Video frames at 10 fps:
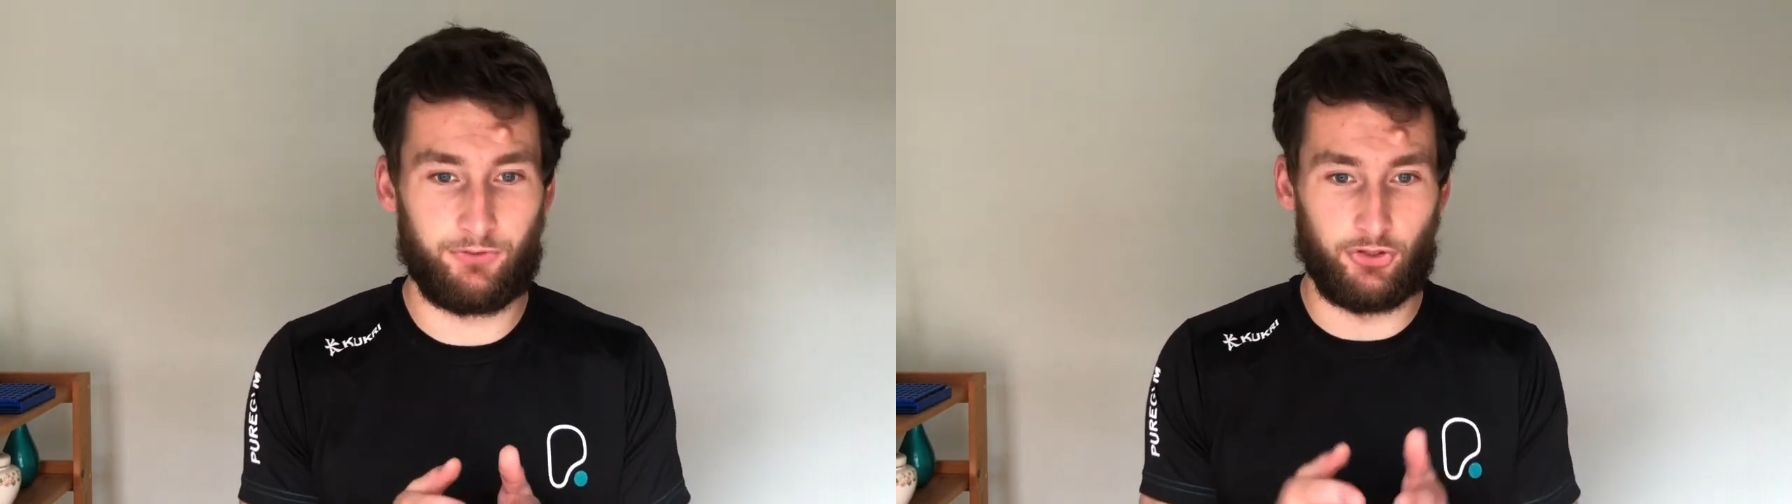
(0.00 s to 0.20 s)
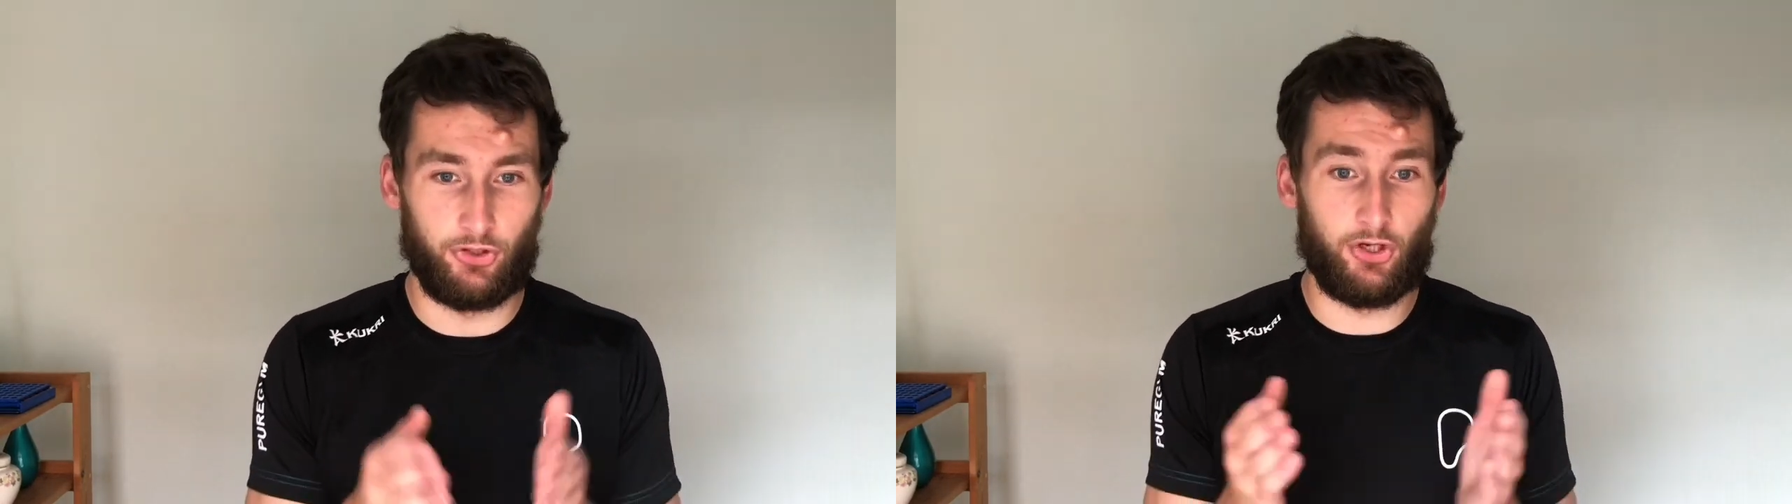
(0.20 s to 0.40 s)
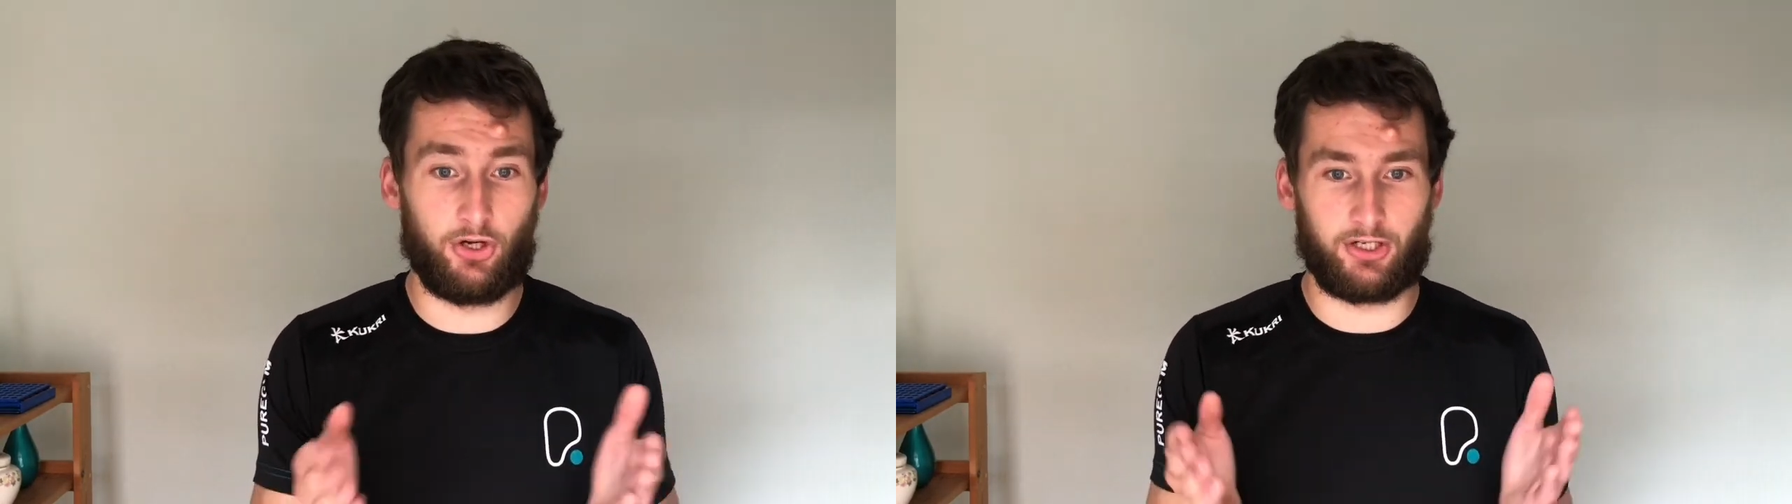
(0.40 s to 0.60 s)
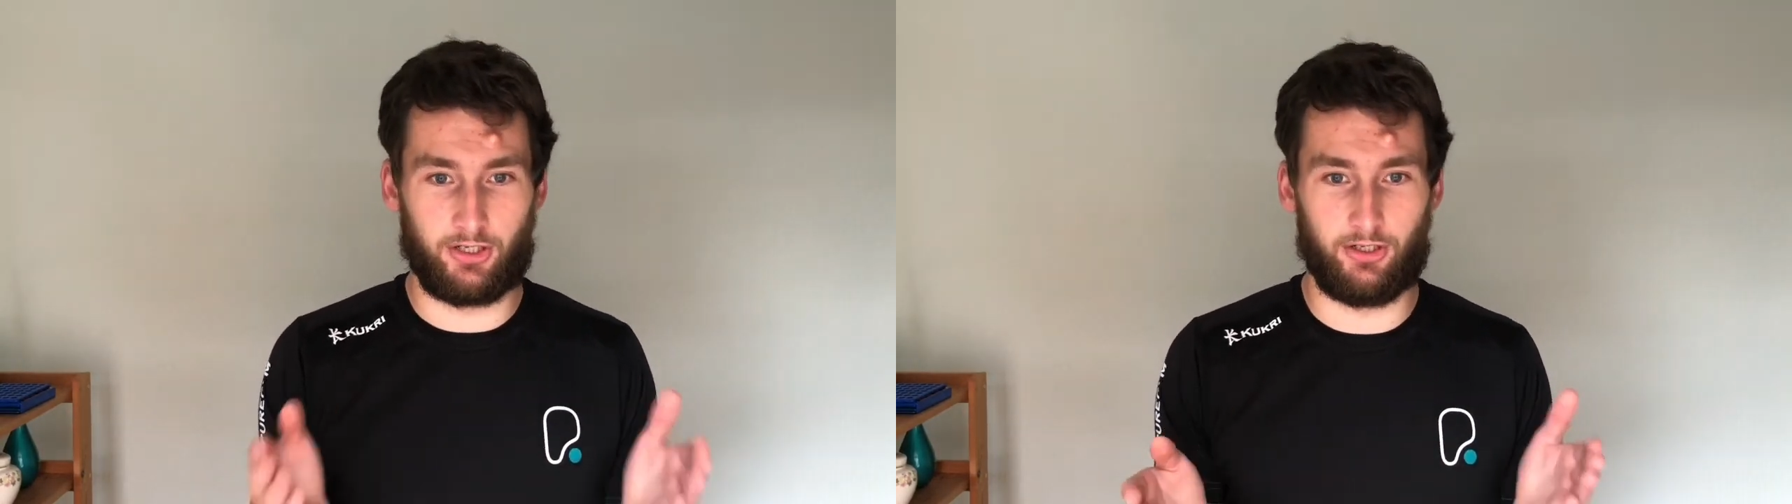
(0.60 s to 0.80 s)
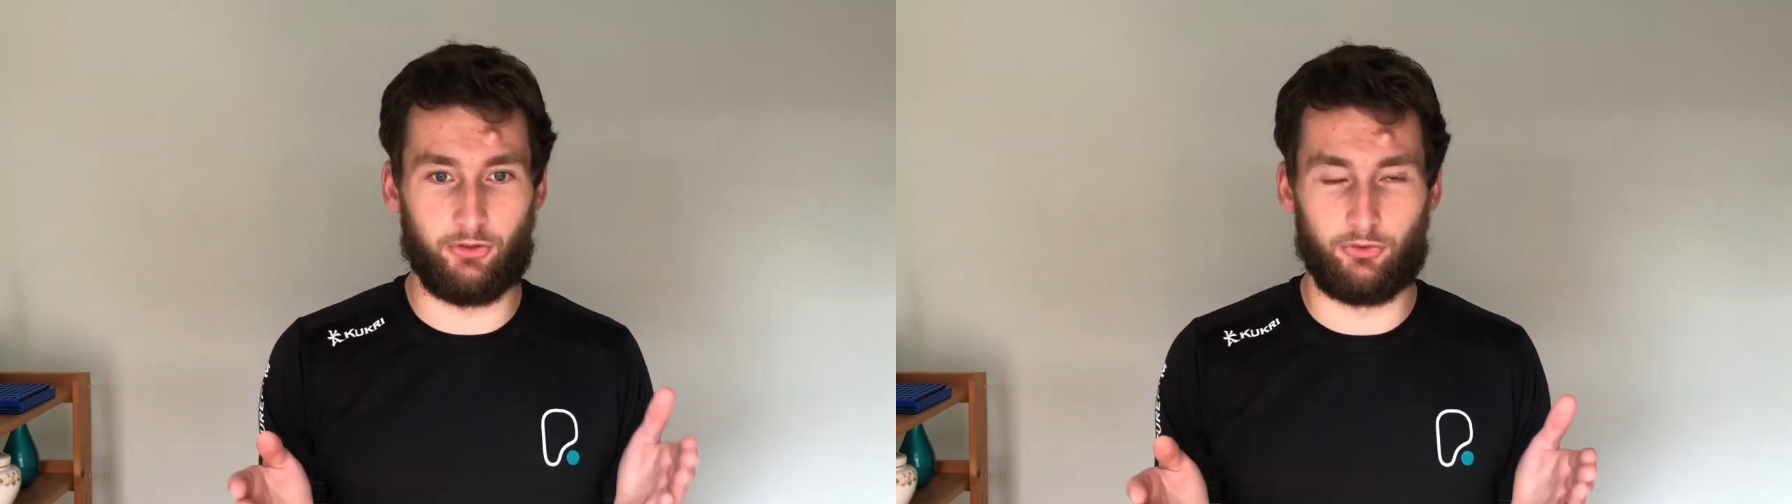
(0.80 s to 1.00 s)
you're not
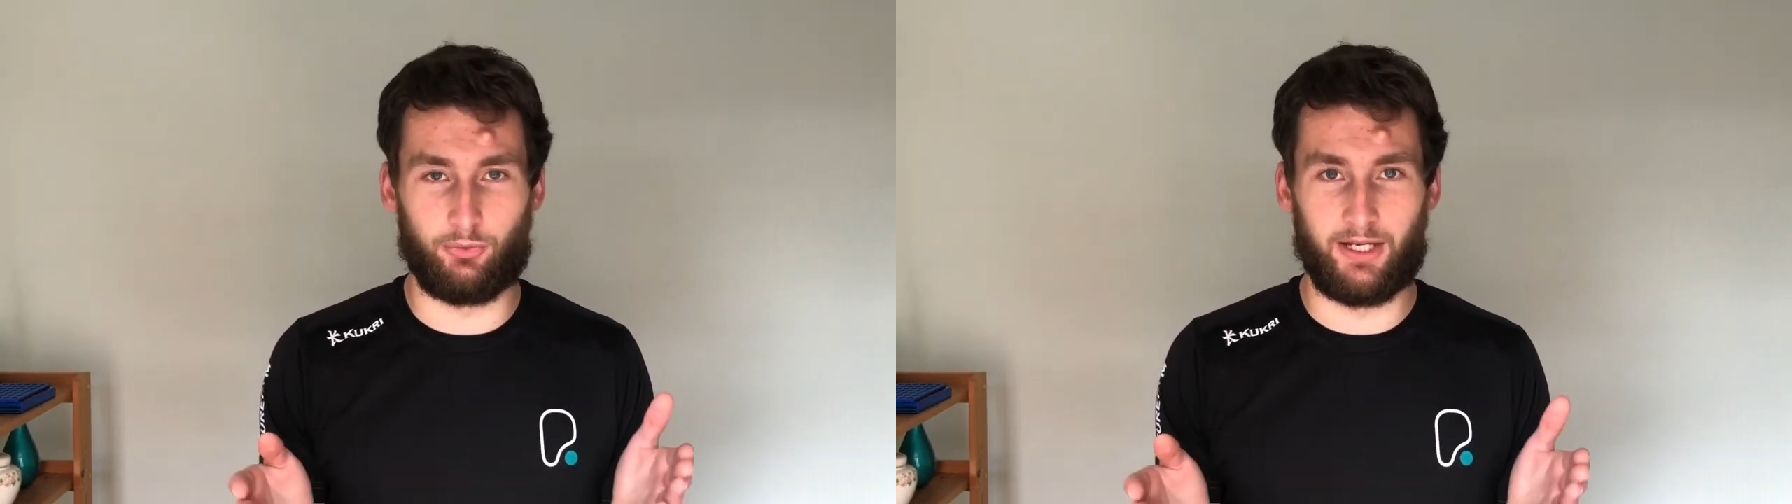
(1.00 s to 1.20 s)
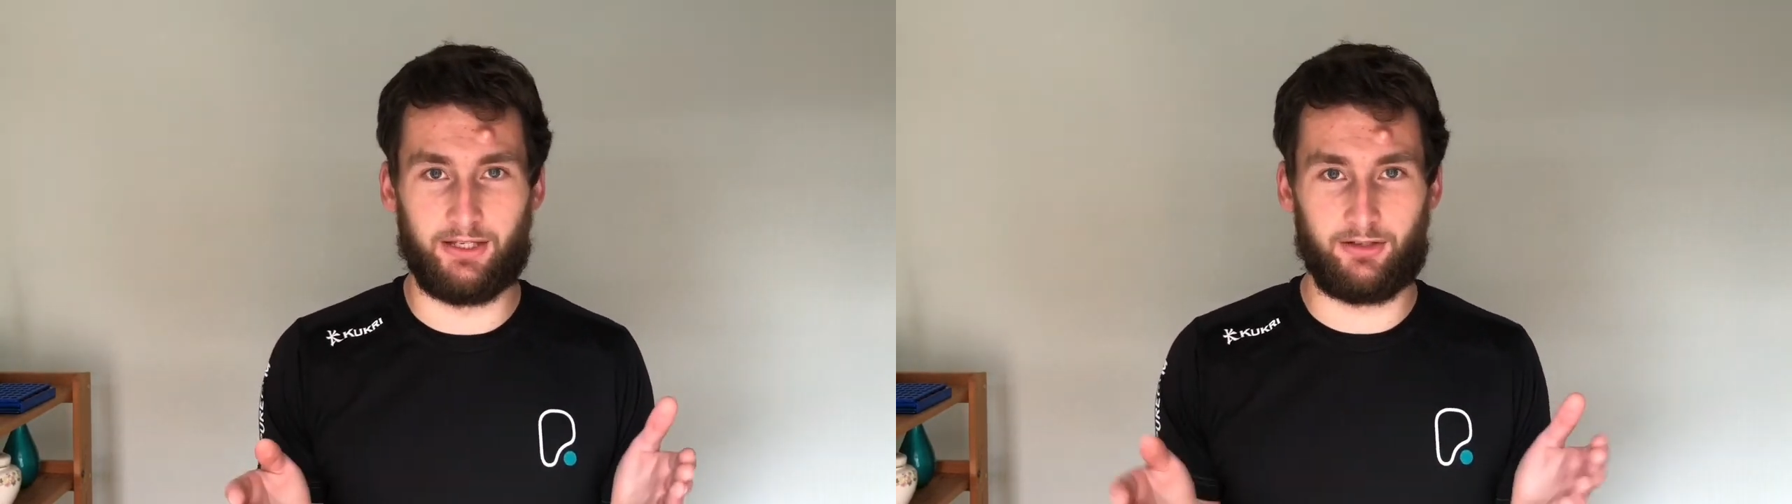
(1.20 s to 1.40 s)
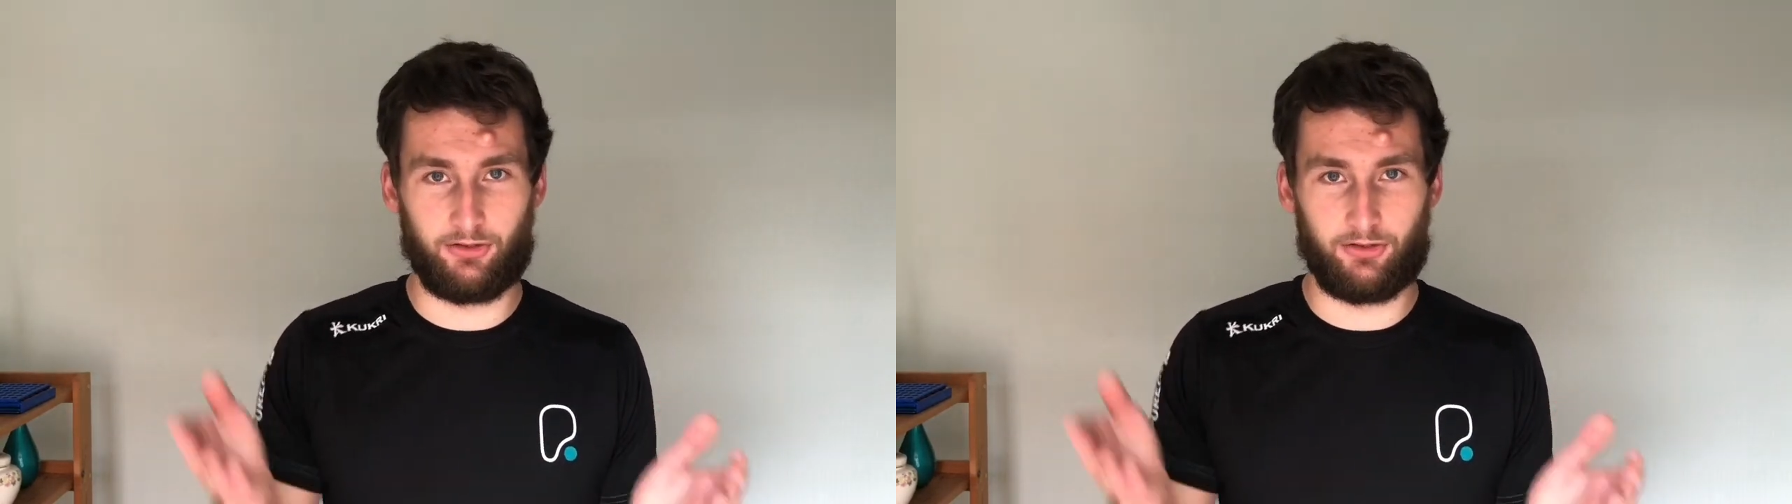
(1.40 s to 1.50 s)
going to lose weight,